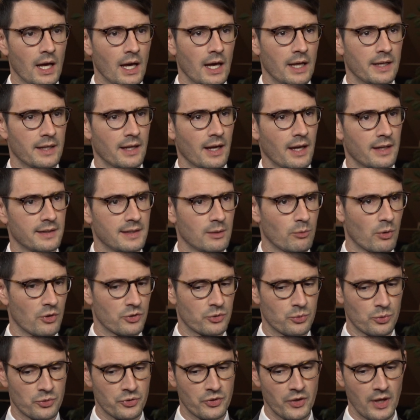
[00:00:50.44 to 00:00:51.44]
And the idea
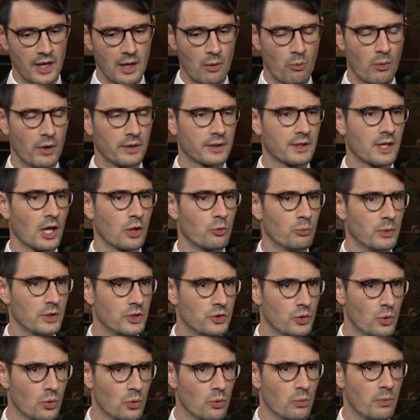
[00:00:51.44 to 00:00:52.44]
was to say, what can we
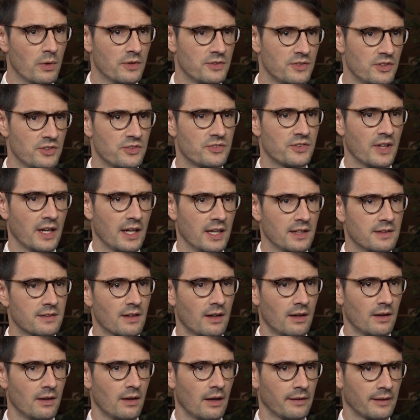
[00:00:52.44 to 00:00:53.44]
do with this data?